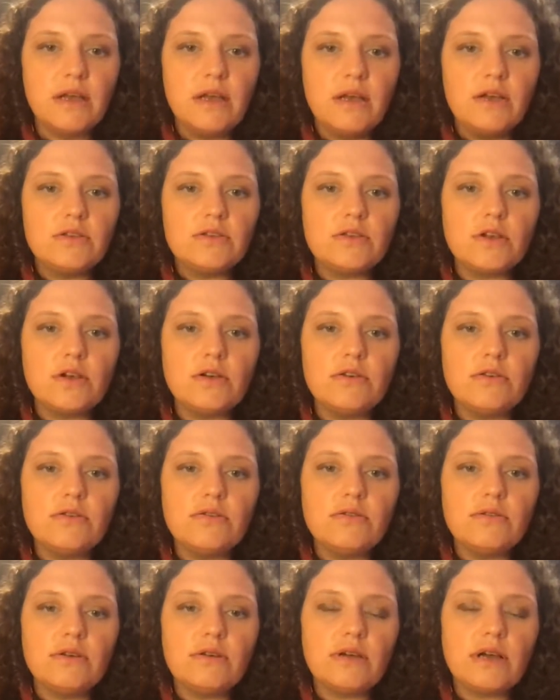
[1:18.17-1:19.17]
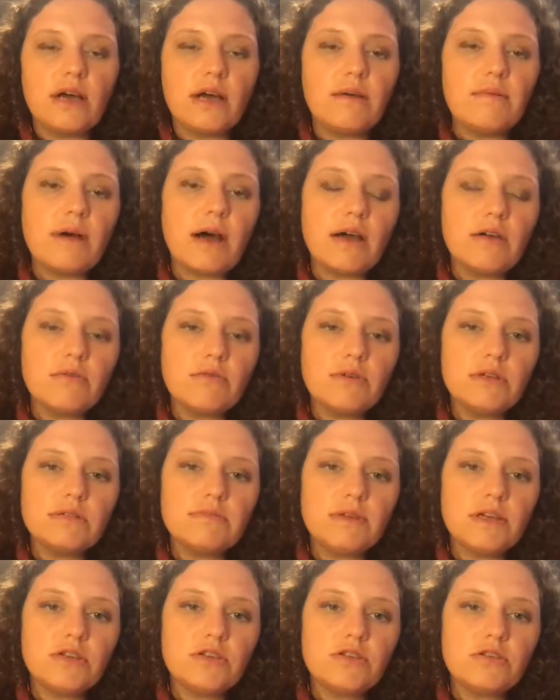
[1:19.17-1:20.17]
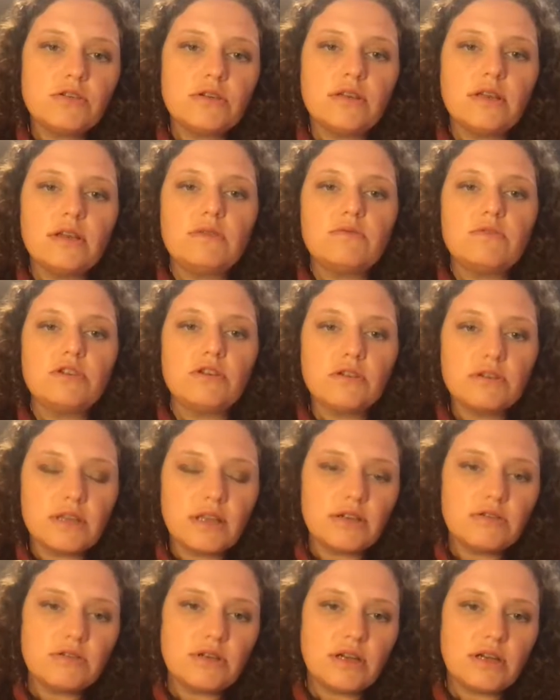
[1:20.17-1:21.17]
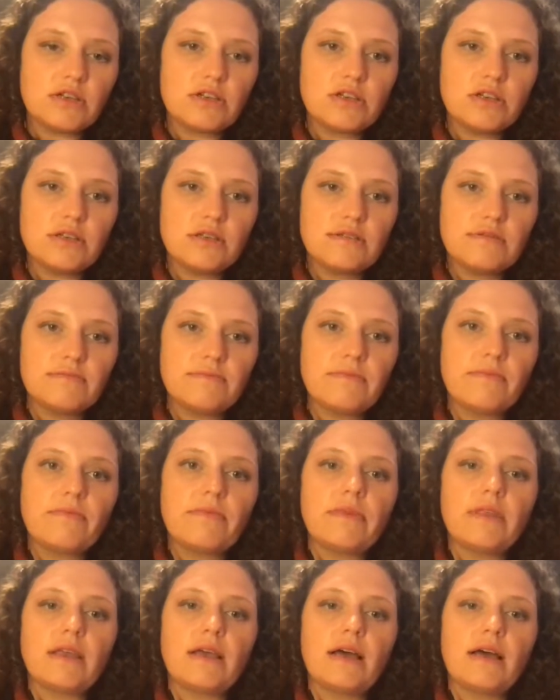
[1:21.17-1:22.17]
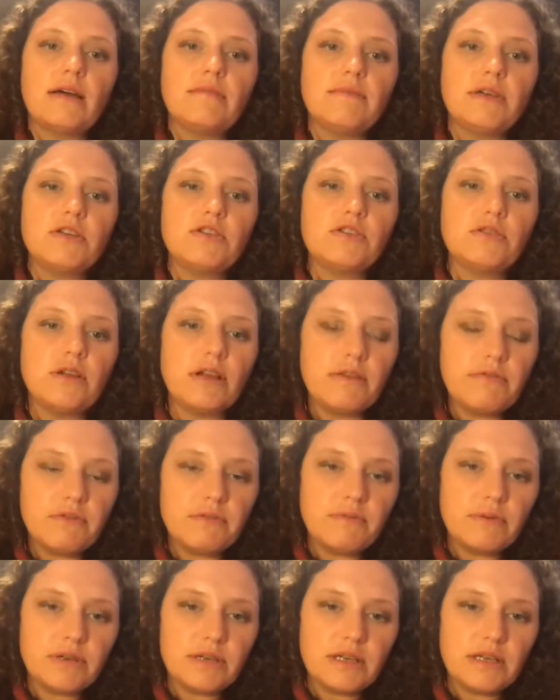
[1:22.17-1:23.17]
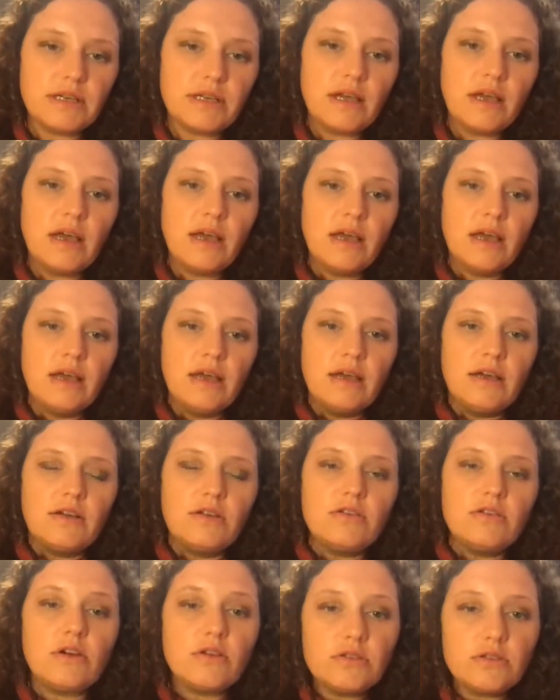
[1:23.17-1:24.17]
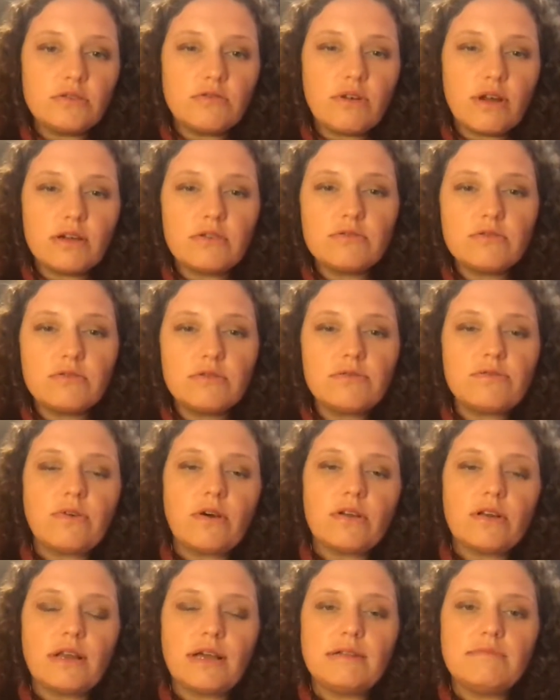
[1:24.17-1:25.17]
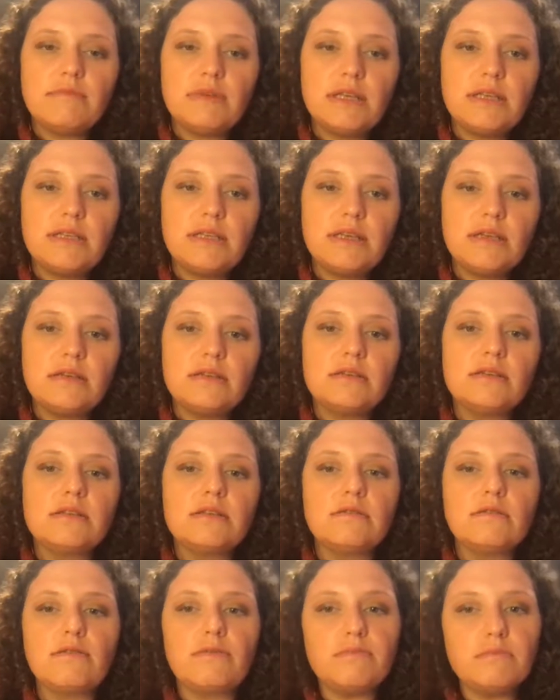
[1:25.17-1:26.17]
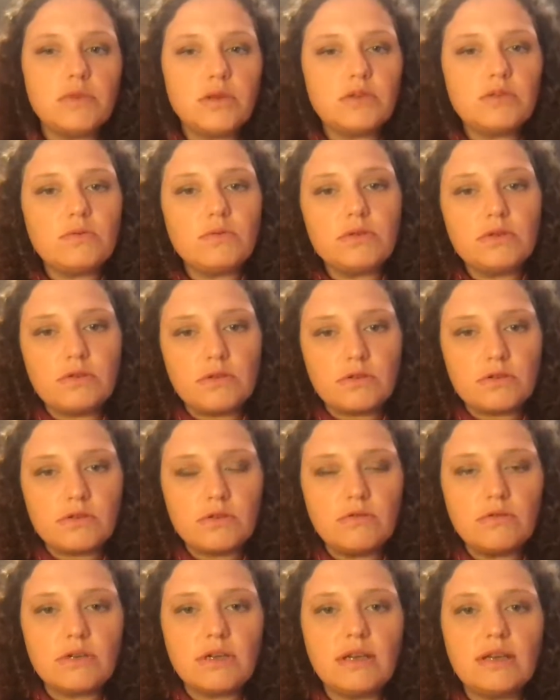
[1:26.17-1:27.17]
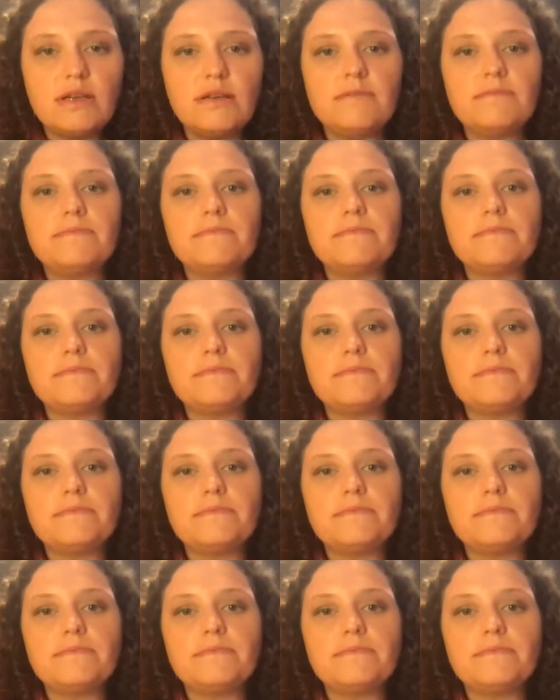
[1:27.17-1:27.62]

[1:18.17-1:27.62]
So I always make sure that during the introduction, I make sure everybody knows the ground rules for online meetings. Mute when you're not talking.